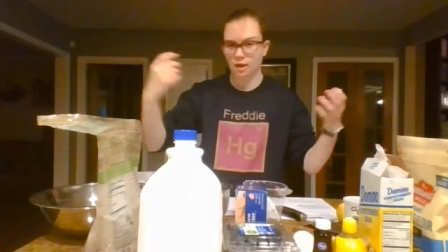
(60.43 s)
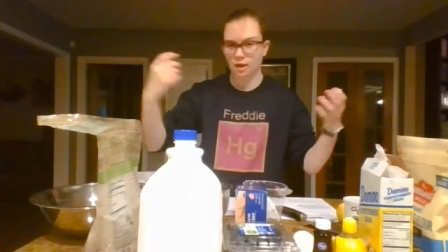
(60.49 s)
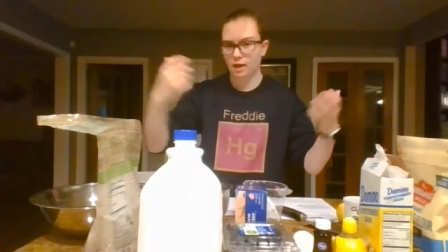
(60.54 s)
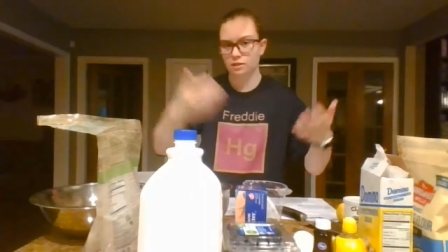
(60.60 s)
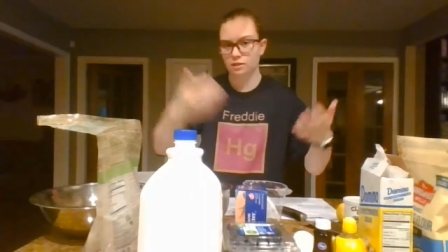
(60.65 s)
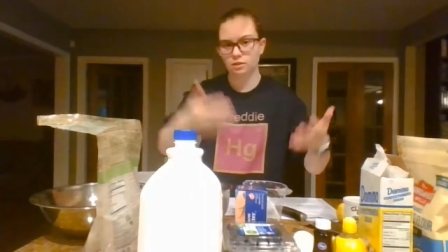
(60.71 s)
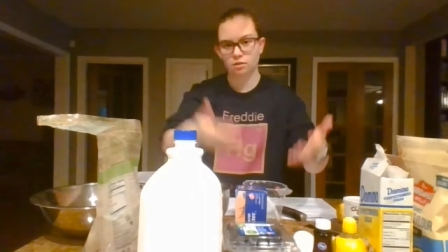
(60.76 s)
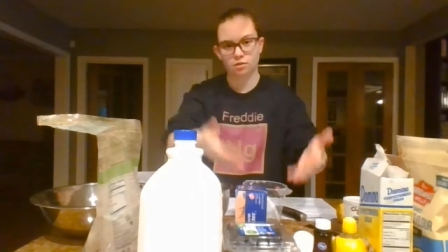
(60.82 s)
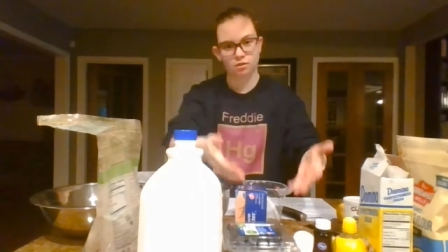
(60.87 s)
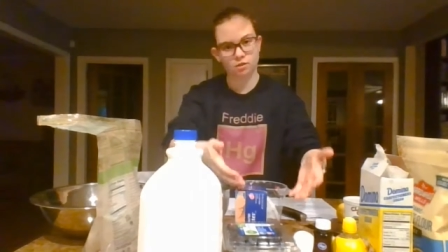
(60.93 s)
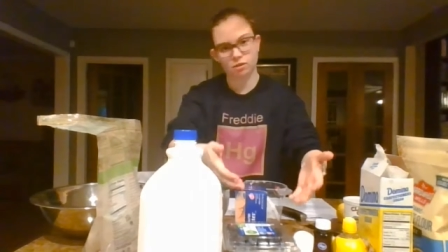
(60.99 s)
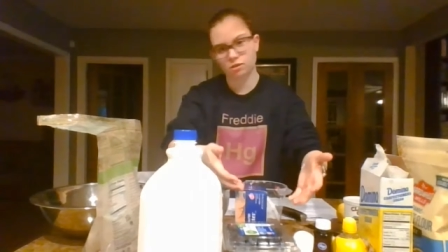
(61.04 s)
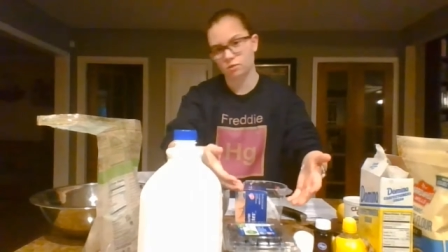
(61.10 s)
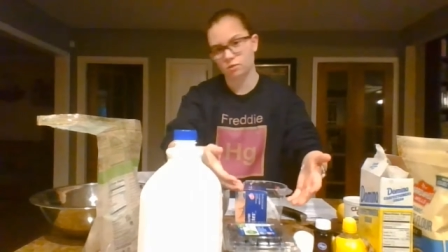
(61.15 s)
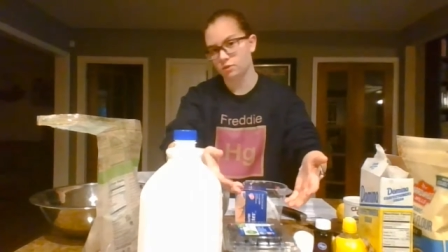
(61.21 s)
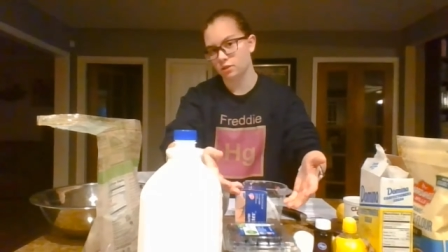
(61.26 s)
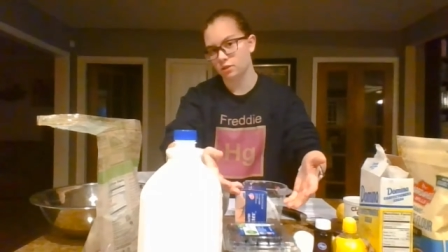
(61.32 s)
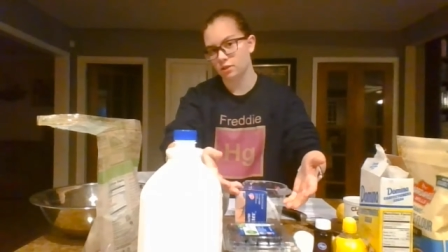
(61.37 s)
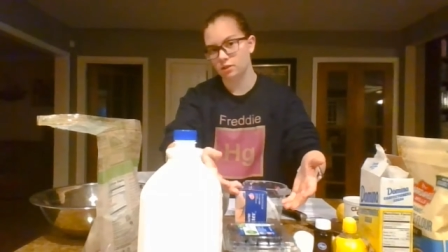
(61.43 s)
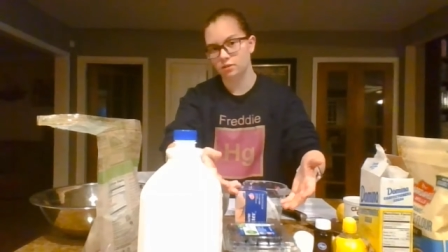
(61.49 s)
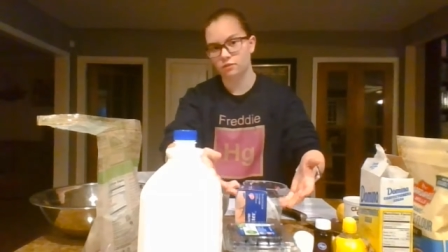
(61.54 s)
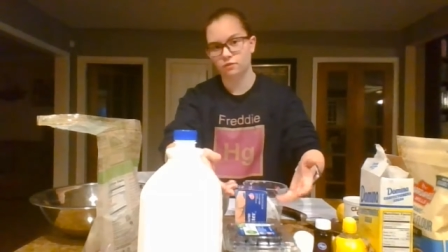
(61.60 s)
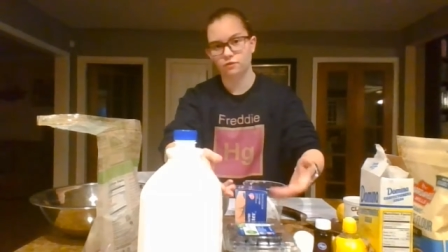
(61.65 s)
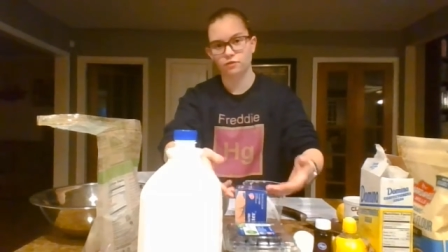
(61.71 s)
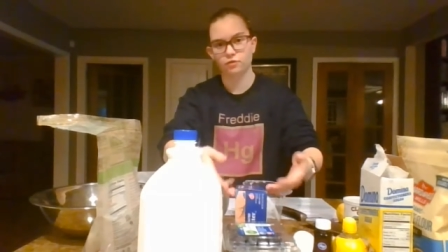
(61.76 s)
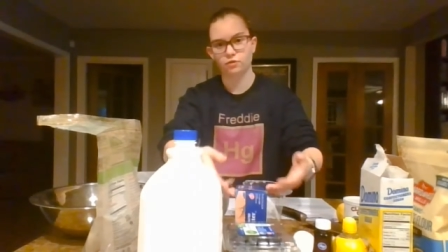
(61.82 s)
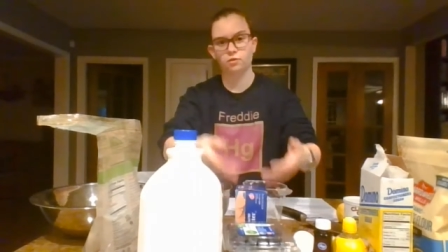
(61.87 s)
anything you
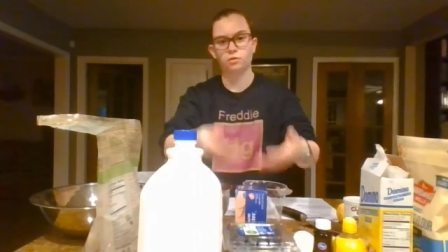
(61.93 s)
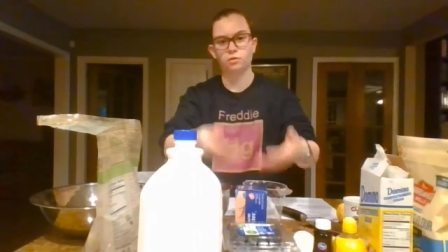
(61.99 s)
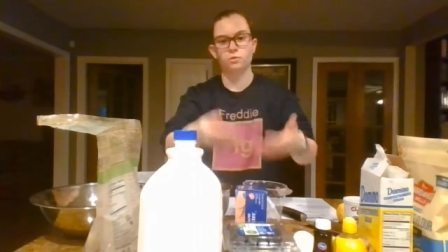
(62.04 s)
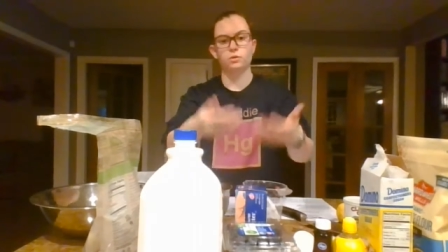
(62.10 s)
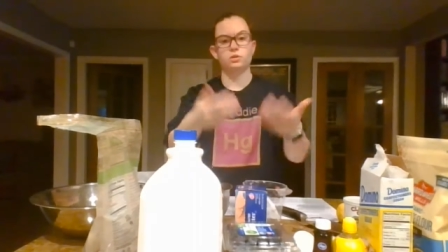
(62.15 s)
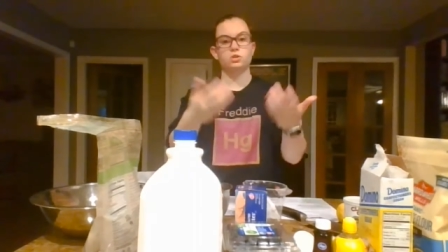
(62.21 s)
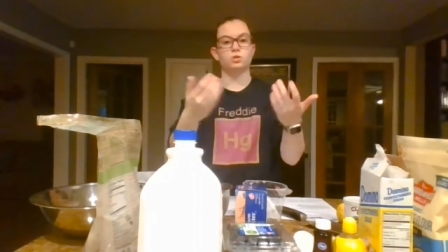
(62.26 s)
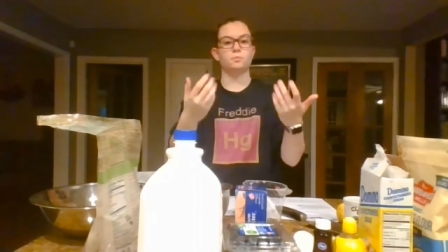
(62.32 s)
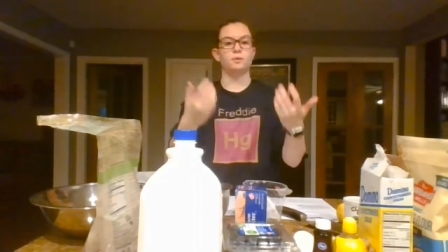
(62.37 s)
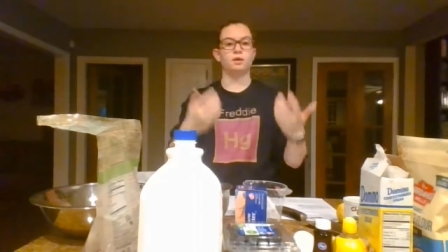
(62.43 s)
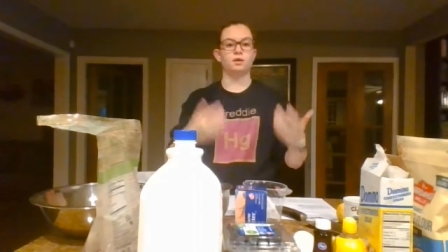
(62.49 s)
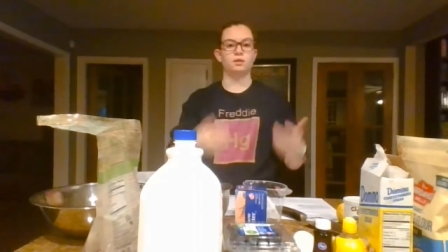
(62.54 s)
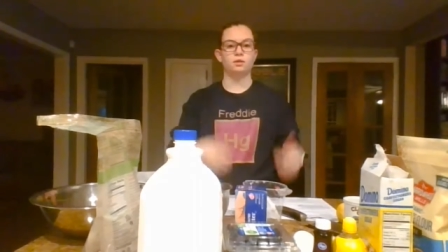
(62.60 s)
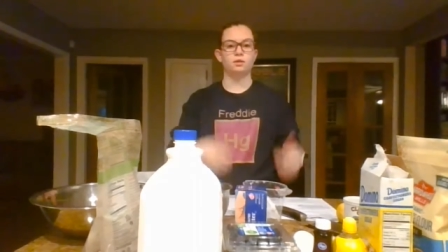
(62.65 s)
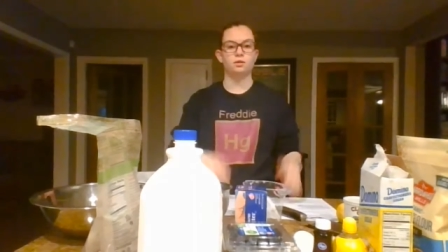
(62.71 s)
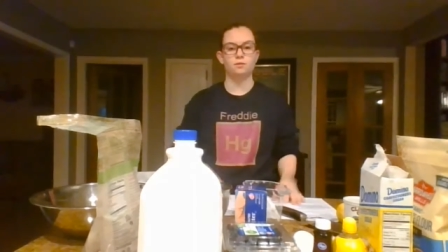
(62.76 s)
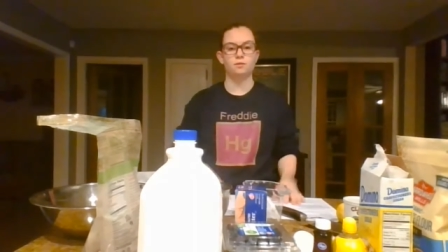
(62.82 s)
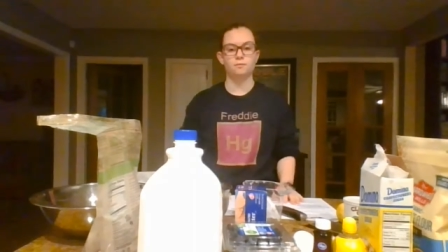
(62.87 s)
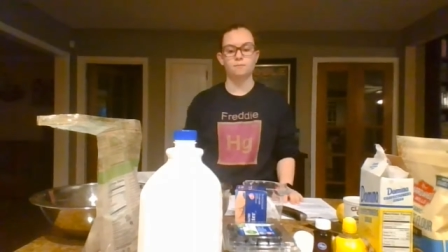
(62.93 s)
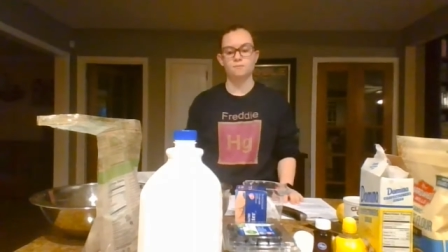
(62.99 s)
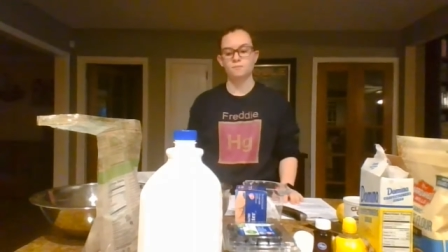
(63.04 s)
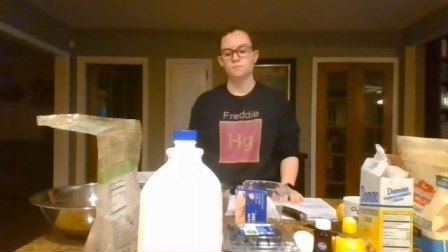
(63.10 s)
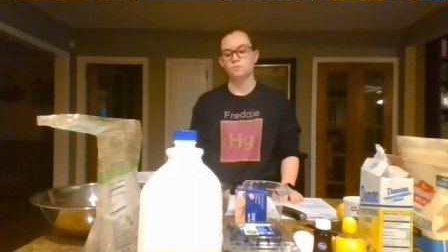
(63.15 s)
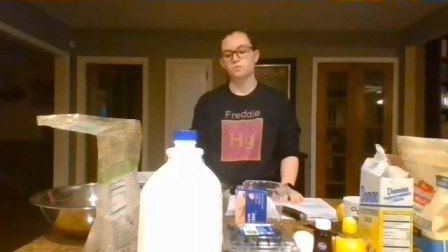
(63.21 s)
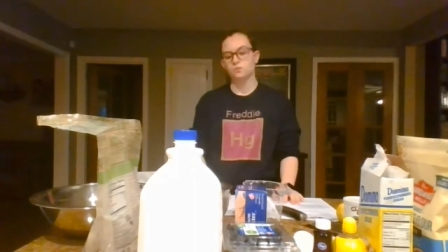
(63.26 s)
need for what you're baking.